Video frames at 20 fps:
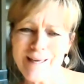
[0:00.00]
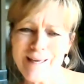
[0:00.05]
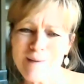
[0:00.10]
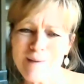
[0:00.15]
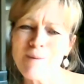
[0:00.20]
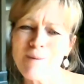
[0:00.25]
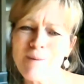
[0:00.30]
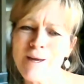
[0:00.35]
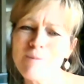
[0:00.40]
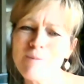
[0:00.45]

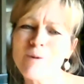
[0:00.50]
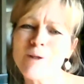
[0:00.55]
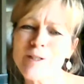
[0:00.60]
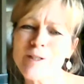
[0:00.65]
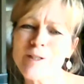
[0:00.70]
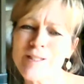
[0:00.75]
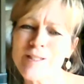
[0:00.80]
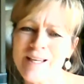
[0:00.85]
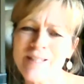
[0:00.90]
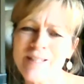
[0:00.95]
it made more
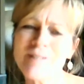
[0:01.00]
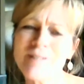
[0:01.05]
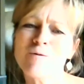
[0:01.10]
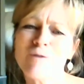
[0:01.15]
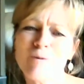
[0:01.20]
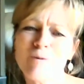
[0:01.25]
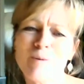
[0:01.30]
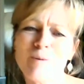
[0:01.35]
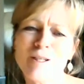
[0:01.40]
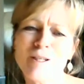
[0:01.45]
sense
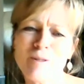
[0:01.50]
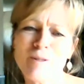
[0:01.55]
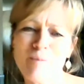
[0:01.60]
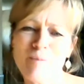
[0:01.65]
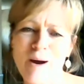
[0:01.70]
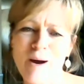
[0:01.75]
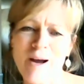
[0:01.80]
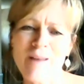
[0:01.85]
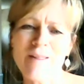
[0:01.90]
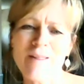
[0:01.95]
for me to
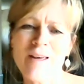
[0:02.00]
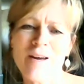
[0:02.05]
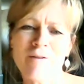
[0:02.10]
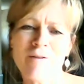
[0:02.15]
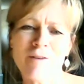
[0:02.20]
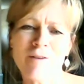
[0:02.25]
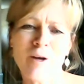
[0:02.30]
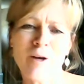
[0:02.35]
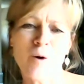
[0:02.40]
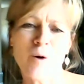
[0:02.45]
buy the
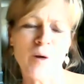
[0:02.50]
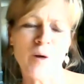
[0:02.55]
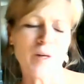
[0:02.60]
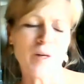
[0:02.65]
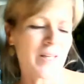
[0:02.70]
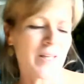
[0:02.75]
Everyday Oil